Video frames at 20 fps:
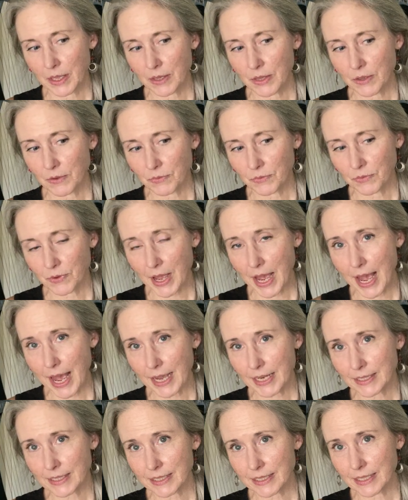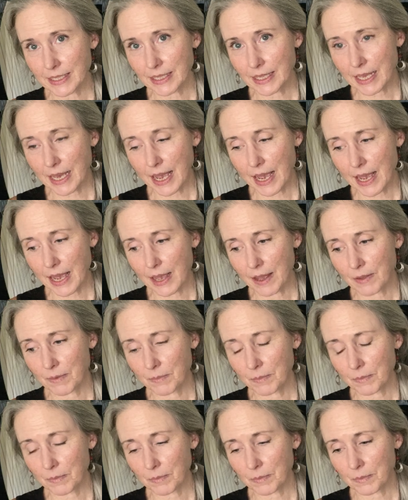the fact that
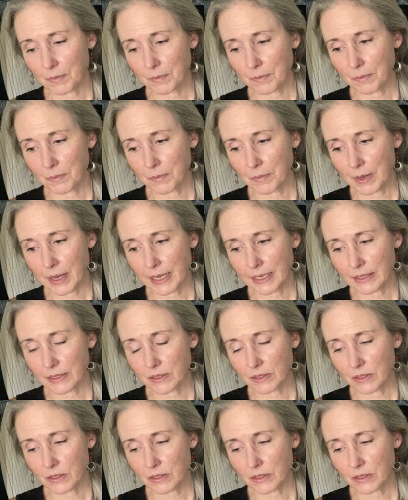my